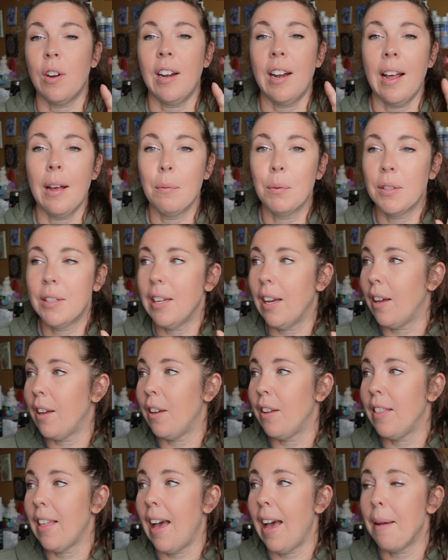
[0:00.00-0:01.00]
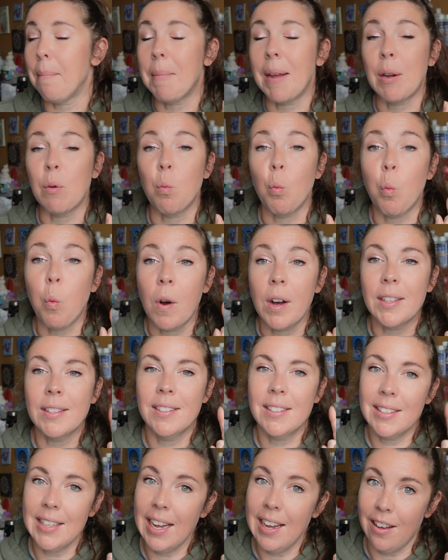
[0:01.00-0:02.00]
And I will tell you that I made one
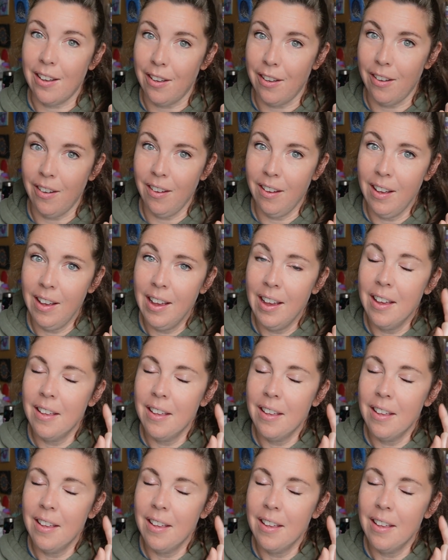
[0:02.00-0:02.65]
sale